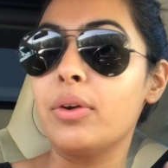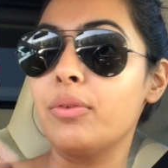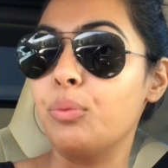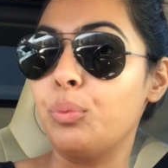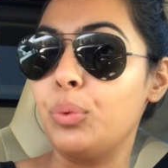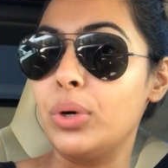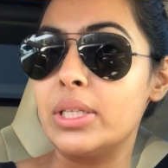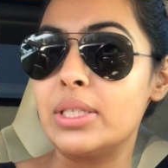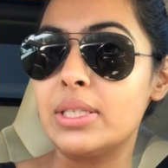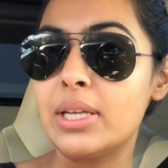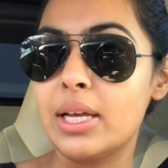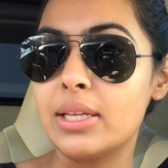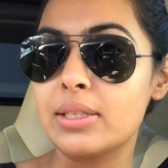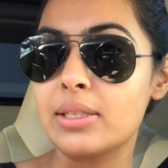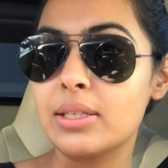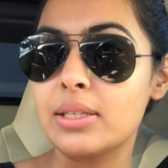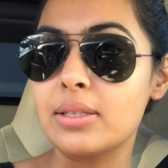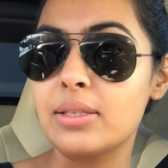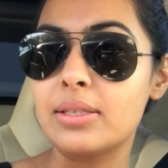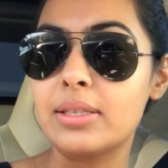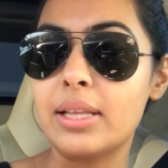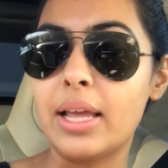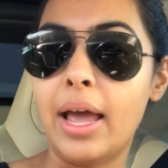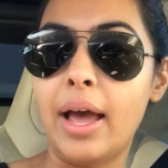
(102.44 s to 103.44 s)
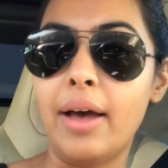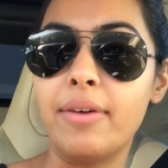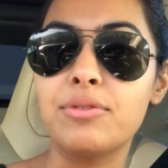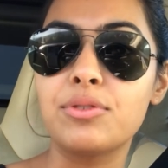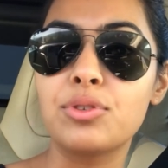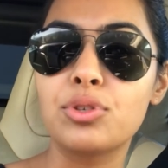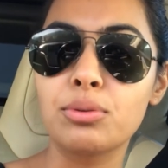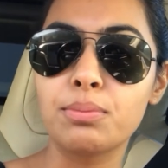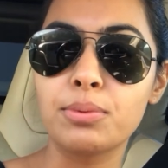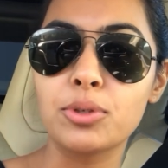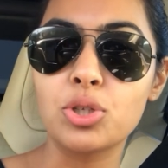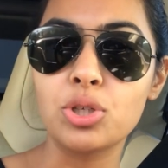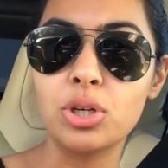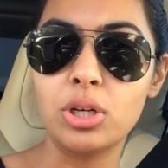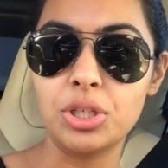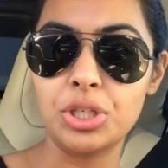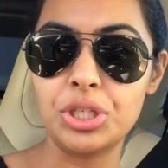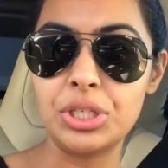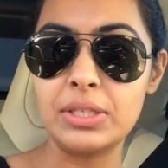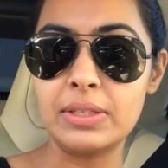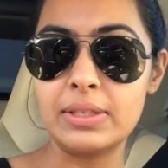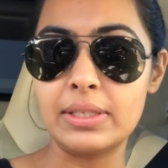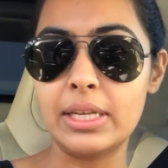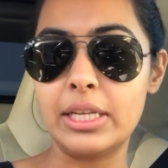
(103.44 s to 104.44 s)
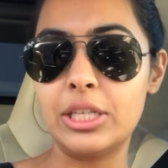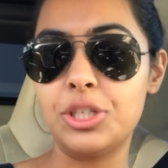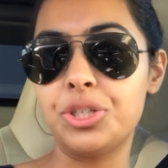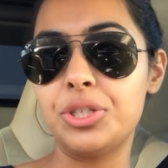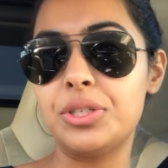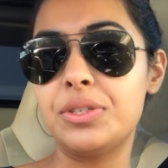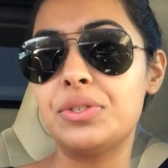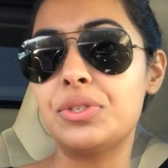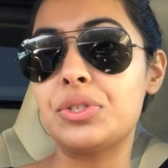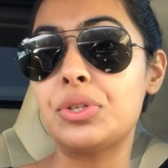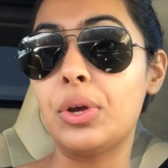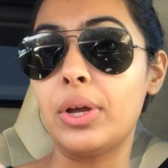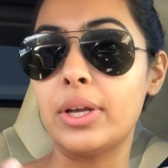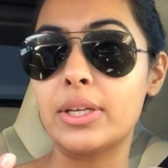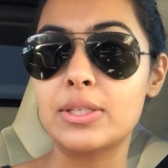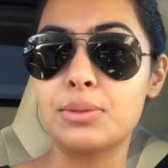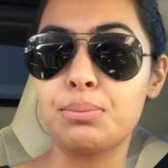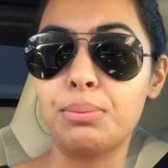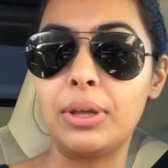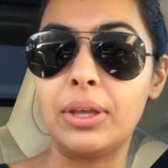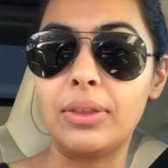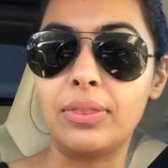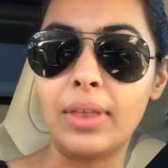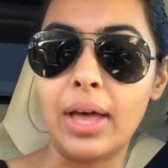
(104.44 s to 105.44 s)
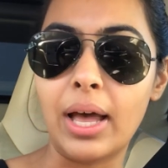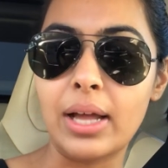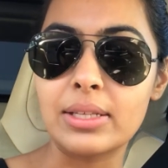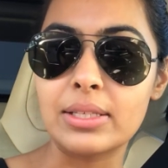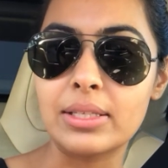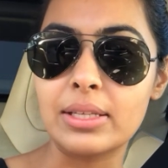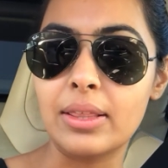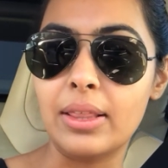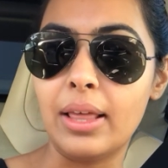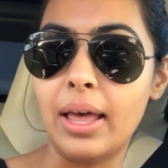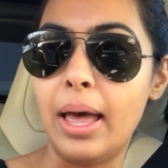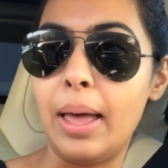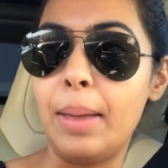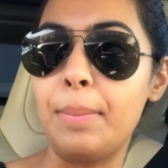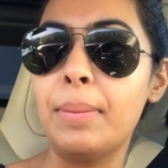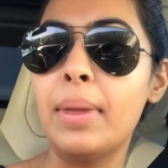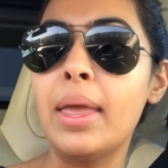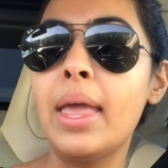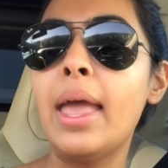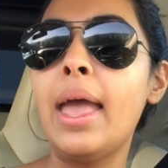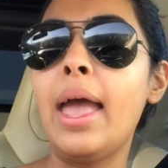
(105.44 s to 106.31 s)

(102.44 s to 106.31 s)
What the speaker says: With Teslas, they have supercharging stations, so I explain that to them.